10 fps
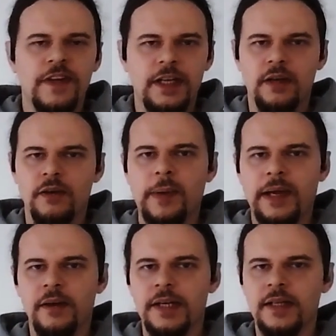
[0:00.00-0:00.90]
video
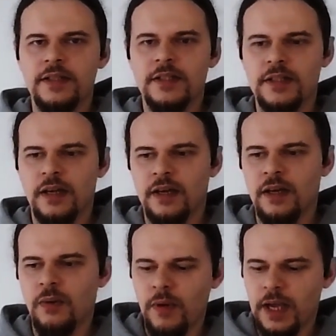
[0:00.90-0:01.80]
about it,
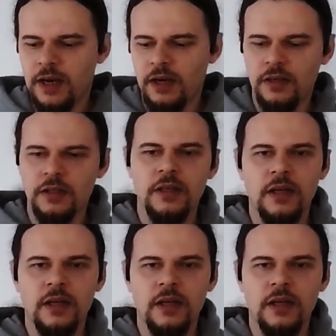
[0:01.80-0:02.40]
where